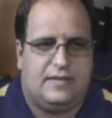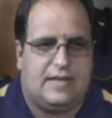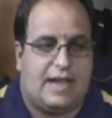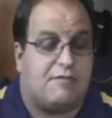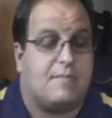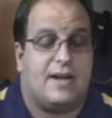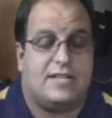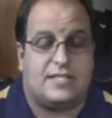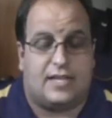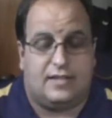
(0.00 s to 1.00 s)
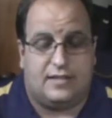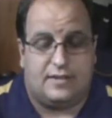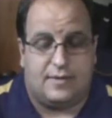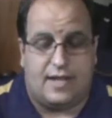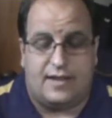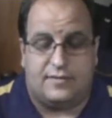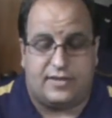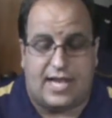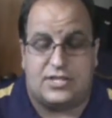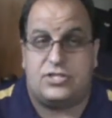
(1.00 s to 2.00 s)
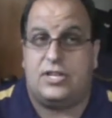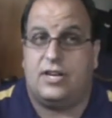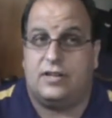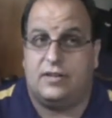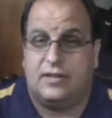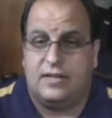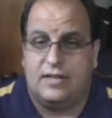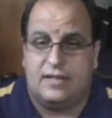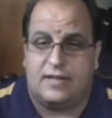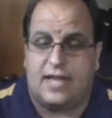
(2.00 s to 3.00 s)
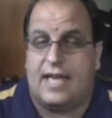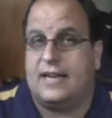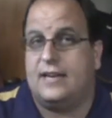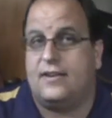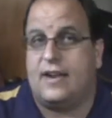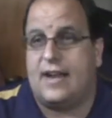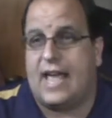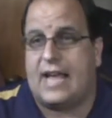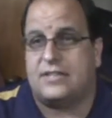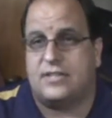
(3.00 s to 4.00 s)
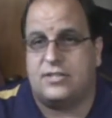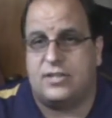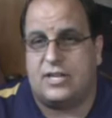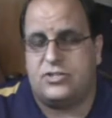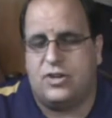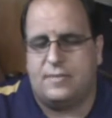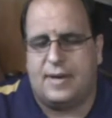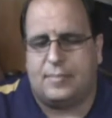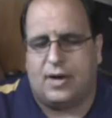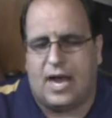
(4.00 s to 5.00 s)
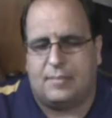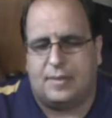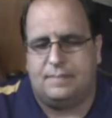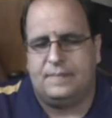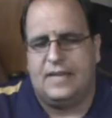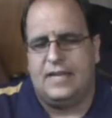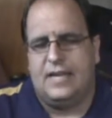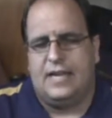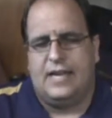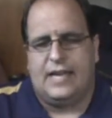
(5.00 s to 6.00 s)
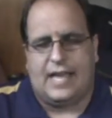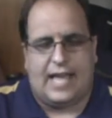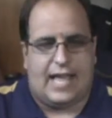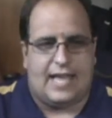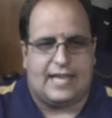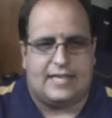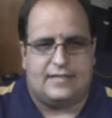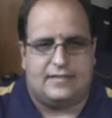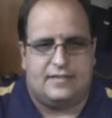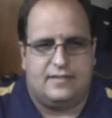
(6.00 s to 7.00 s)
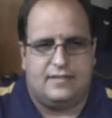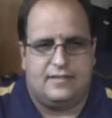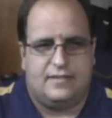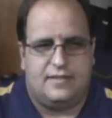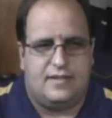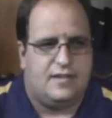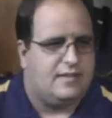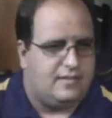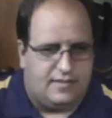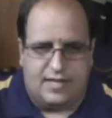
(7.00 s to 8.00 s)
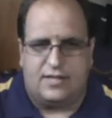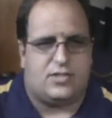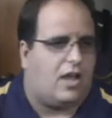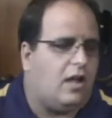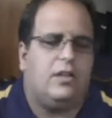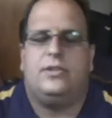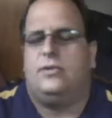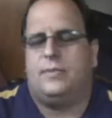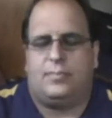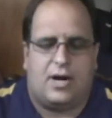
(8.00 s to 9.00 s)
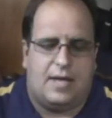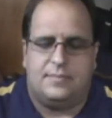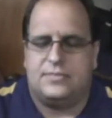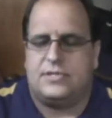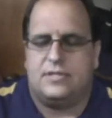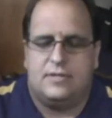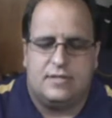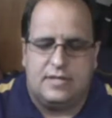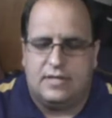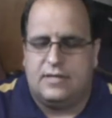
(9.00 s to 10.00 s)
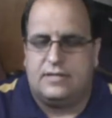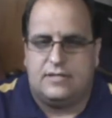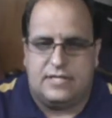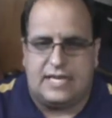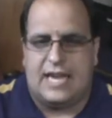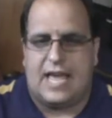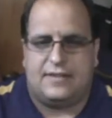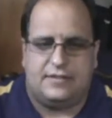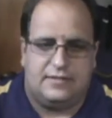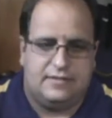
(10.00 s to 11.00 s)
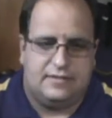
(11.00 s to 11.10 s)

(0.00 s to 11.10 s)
Everybody said at the end of last year that they had internet access, so that shouldn't be a problem. And then it's all doing the problems together.